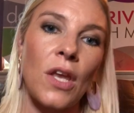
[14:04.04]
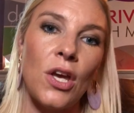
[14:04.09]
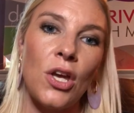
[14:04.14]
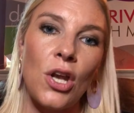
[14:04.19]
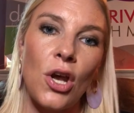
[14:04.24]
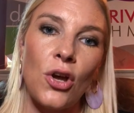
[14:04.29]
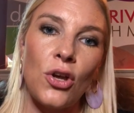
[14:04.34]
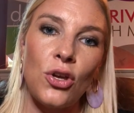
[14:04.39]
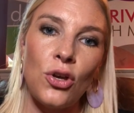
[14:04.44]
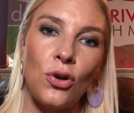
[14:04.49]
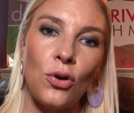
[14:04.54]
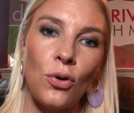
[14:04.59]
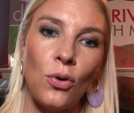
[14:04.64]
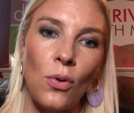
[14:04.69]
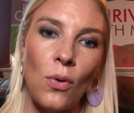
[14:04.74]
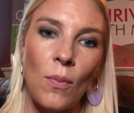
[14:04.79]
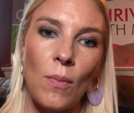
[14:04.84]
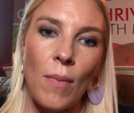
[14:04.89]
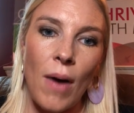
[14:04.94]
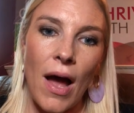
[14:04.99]

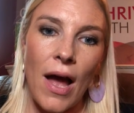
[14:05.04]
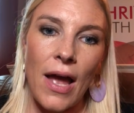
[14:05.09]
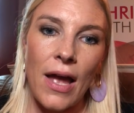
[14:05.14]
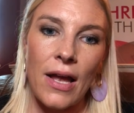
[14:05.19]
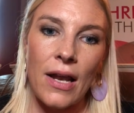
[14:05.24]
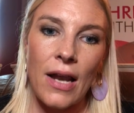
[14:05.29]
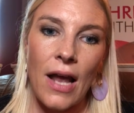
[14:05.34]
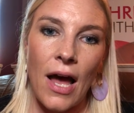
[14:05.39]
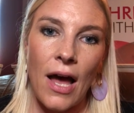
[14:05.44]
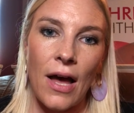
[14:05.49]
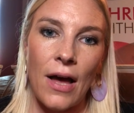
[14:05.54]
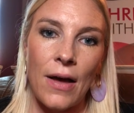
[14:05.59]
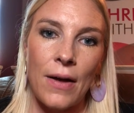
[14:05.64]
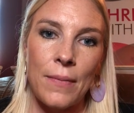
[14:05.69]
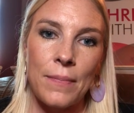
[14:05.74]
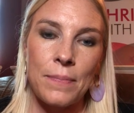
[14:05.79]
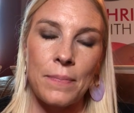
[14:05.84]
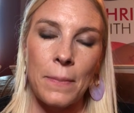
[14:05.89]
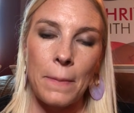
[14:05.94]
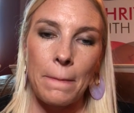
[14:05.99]
you might,
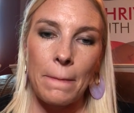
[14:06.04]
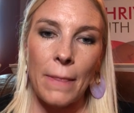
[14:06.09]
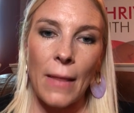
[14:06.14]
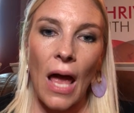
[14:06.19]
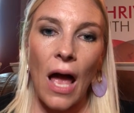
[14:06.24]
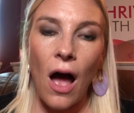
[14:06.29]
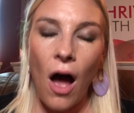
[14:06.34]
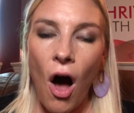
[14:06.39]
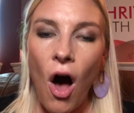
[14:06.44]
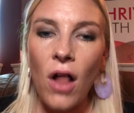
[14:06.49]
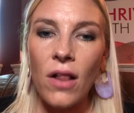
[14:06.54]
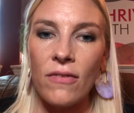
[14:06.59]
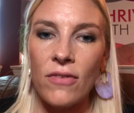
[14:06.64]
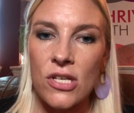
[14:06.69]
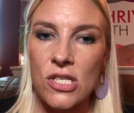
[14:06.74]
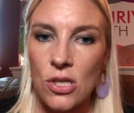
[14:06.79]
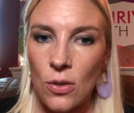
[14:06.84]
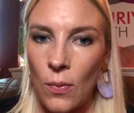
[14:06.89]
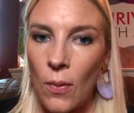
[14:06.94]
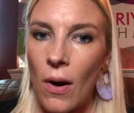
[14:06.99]
all of
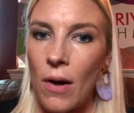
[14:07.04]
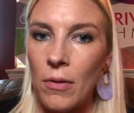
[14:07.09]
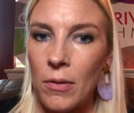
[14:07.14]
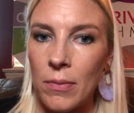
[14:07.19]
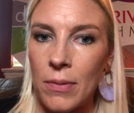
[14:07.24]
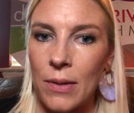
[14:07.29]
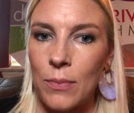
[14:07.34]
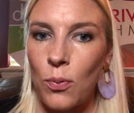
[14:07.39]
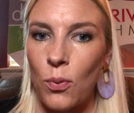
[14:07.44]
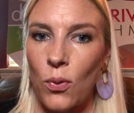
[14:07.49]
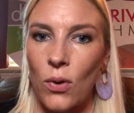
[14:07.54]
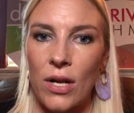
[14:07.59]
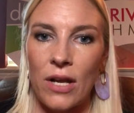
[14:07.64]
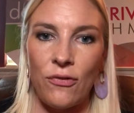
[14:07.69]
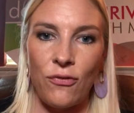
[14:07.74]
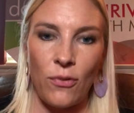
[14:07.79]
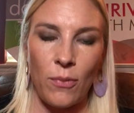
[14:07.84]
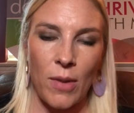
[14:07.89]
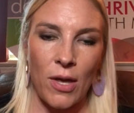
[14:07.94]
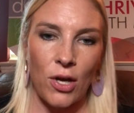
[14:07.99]
us are probably pretty
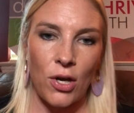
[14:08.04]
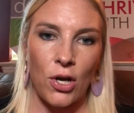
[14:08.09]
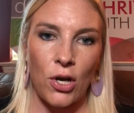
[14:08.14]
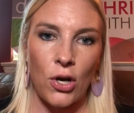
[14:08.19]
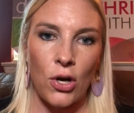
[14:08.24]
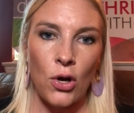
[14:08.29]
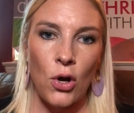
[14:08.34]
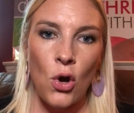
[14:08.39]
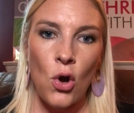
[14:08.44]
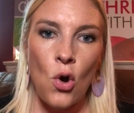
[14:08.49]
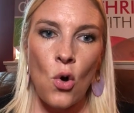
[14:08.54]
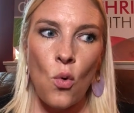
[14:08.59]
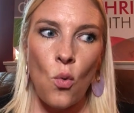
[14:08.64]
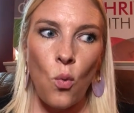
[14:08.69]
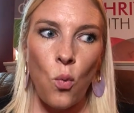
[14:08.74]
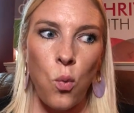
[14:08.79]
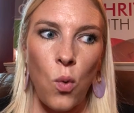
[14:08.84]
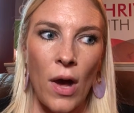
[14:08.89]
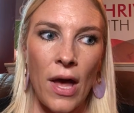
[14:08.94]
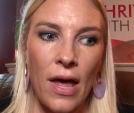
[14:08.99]
familiar
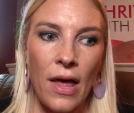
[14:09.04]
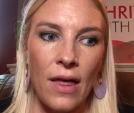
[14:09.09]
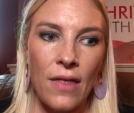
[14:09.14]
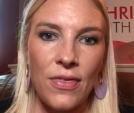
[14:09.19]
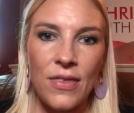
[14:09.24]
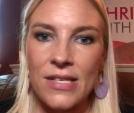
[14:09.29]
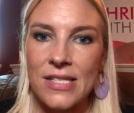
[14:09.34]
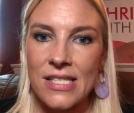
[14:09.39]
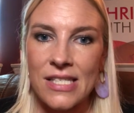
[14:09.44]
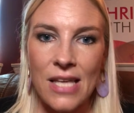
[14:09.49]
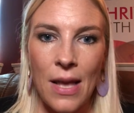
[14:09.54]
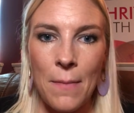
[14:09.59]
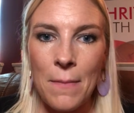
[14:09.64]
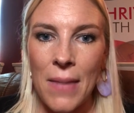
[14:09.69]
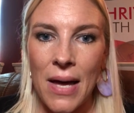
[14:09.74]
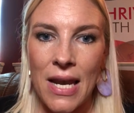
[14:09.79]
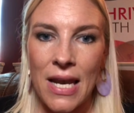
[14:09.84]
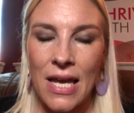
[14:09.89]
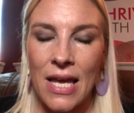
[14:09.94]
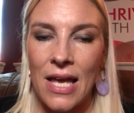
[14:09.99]
with
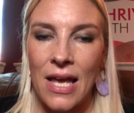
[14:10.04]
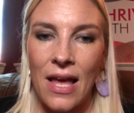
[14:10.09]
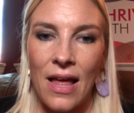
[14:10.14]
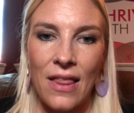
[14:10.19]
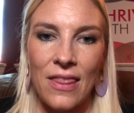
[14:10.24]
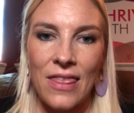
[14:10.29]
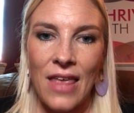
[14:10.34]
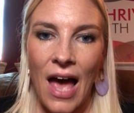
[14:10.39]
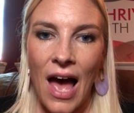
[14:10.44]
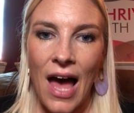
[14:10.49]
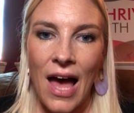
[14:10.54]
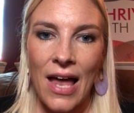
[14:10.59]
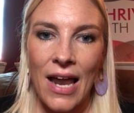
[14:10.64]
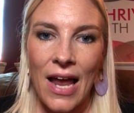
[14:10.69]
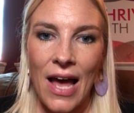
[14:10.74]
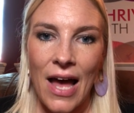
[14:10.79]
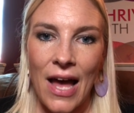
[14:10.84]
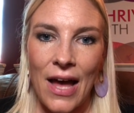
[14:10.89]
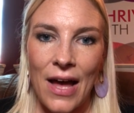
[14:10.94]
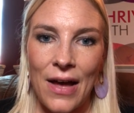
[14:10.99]
somebody
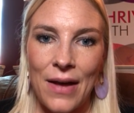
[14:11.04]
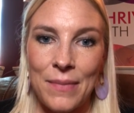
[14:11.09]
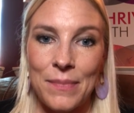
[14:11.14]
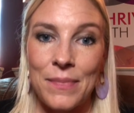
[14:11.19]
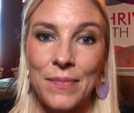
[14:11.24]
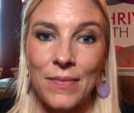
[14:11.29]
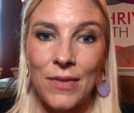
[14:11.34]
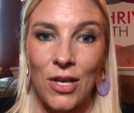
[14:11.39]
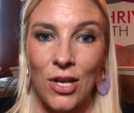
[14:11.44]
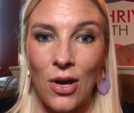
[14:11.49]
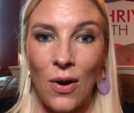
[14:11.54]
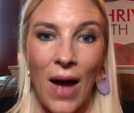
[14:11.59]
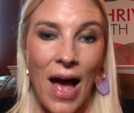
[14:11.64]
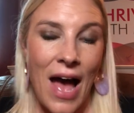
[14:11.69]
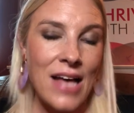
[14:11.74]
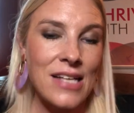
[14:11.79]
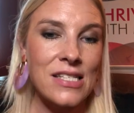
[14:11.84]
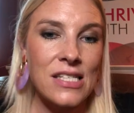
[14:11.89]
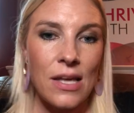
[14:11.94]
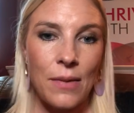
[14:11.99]
that,
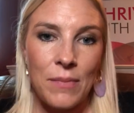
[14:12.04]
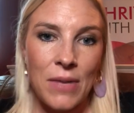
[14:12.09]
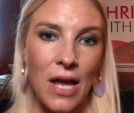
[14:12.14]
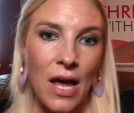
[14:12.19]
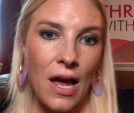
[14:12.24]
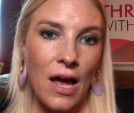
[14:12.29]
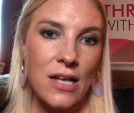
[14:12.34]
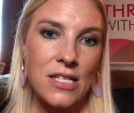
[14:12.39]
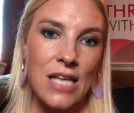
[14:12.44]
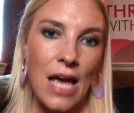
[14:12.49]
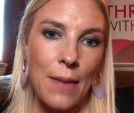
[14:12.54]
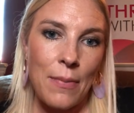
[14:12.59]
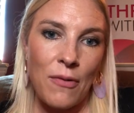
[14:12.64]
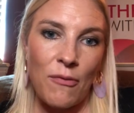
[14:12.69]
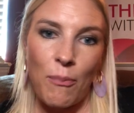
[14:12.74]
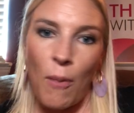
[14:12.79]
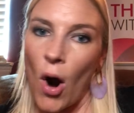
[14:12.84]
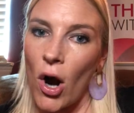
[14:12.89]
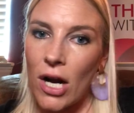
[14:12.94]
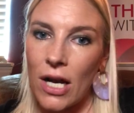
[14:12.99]
has some type
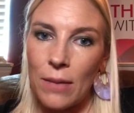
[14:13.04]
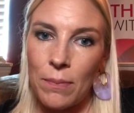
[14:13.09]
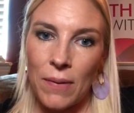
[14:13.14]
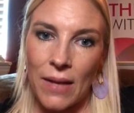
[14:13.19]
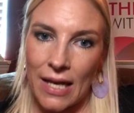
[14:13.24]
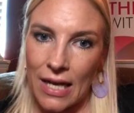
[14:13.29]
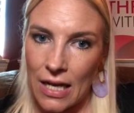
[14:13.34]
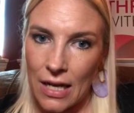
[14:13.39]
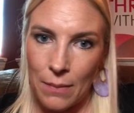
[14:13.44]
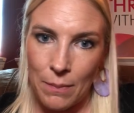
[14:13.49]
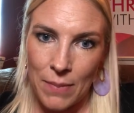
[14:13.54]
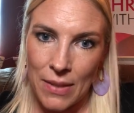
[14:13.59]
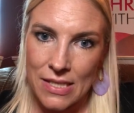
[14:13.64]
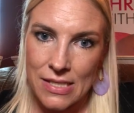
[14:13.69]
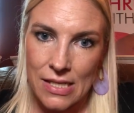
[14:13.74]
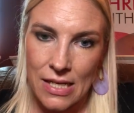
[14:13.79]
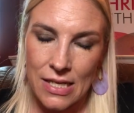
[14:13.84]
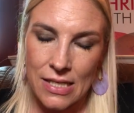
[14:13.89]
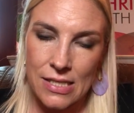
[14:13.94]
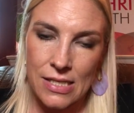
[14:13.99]
of party planning
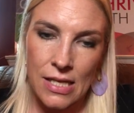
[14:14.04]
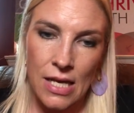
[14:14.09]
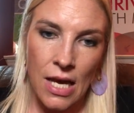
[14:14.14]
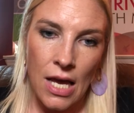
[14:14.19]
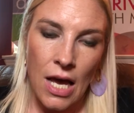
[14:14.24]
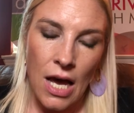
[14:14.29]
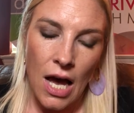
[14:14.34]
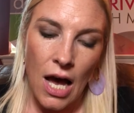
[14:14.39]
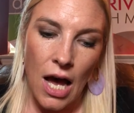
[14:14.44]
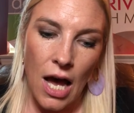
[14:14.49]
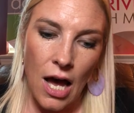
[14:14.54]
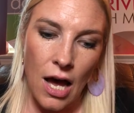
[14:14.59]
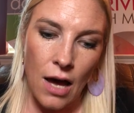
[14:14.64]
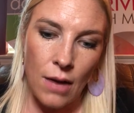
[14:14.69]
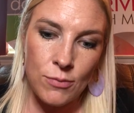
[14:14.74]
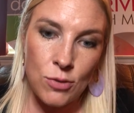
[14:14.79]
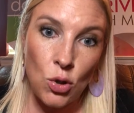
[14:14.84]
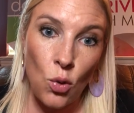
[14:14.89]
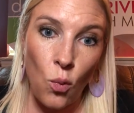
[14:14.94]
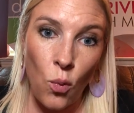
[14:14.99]
business,
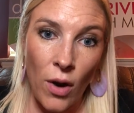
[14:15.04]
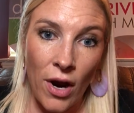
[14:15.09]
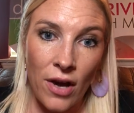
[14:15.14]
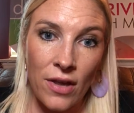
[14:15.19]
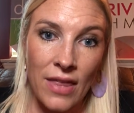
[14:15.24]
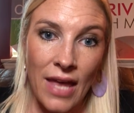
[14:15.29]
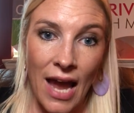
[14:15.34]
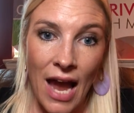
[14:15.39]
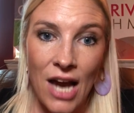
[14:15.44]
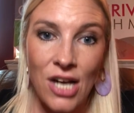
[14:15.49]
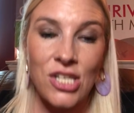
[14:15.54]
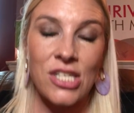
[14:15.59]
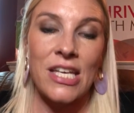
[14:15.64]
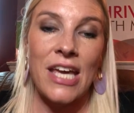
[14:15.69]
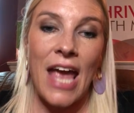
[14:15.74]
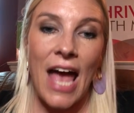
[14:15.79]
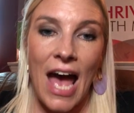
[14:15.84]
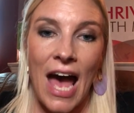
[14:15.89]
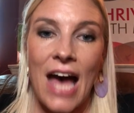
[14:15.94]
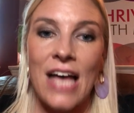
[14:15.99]
to where they
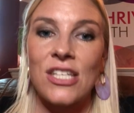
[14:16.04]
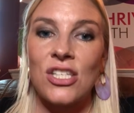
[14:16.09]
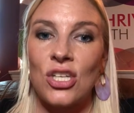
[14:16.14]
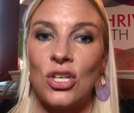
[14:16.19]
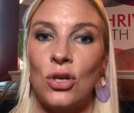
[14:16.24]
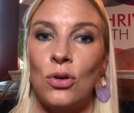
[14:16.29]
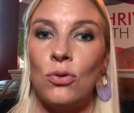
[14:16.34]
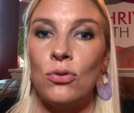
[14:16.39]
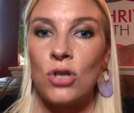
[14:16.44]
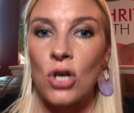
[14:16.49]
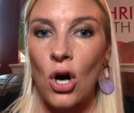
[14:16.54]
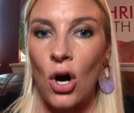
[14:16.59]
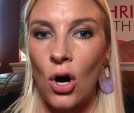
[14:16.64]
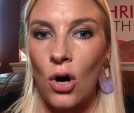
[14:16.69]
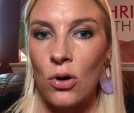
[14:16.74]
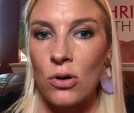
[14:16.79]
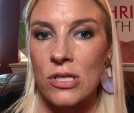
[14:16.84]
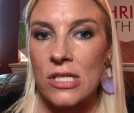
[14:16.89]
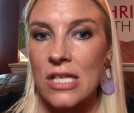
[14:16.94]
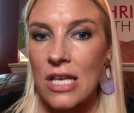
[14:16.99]
actually ask you to
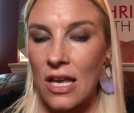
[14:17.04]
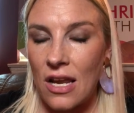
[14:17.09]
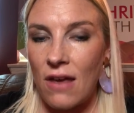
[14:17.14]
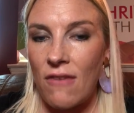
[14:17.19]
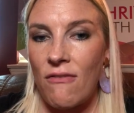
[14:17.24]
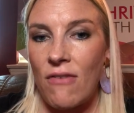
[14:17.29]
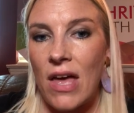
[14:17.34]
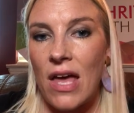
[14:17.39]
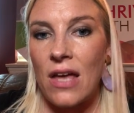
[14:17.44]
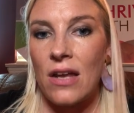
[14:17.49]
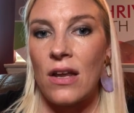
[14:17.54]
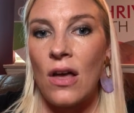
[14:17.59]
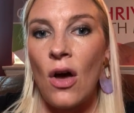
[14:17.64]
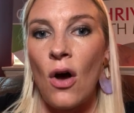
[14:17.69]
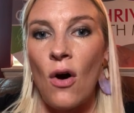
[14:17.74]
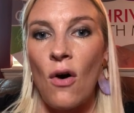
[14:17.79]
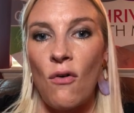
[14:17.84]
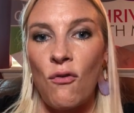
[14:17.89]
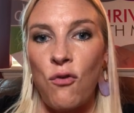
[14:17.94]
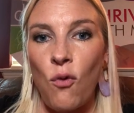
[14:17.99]
host an event
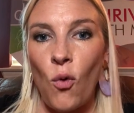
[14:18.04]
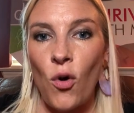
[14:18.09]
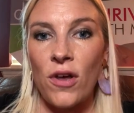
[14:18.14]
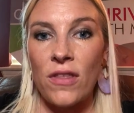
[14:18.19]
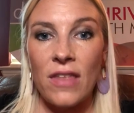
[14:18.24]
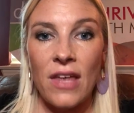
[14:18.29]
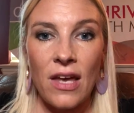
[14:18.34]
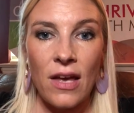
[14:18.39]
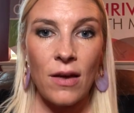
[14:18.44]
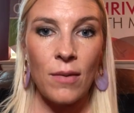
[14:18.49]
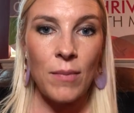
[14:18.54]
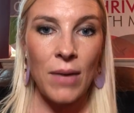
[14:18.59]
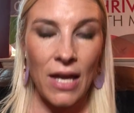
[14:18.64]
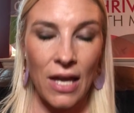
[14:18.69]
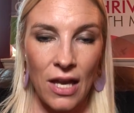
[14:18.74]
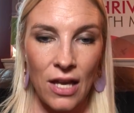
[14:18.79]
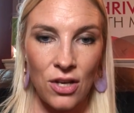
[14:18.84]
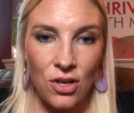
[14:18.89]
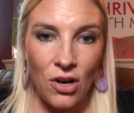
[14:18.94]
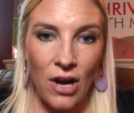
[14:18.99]
for them
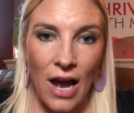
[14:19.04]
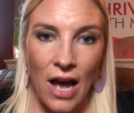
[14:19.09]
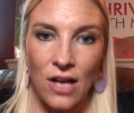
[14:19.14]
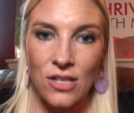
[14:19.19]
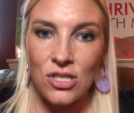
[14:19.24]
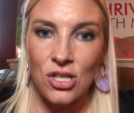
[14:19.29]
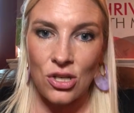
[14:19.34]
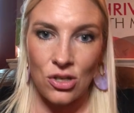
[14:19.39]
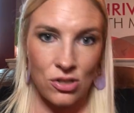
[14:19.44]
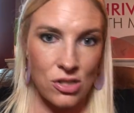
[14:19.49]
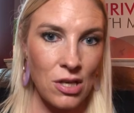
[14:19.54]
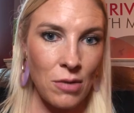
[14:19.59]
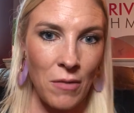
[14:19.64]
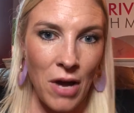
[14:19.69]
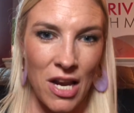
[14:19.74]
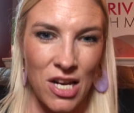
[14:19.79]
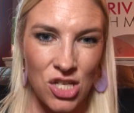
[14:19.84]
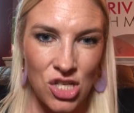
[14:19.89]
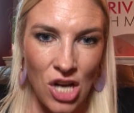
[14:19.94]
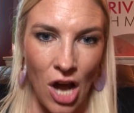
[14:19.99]
in your house, some
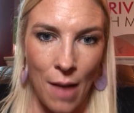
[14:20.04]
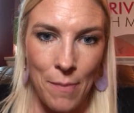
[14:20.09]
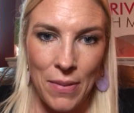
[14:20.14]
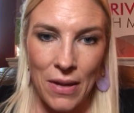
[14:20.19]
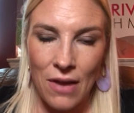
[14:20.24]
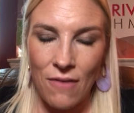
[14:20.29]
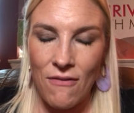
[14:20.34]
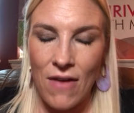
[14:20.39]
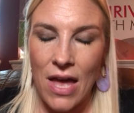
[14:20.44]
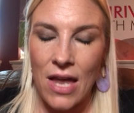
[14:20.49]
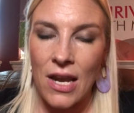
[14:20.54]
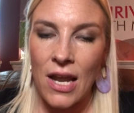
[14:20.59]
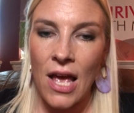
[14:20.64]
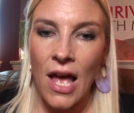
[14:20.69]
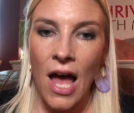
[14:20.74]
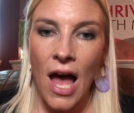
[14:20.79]
kind of shopping event.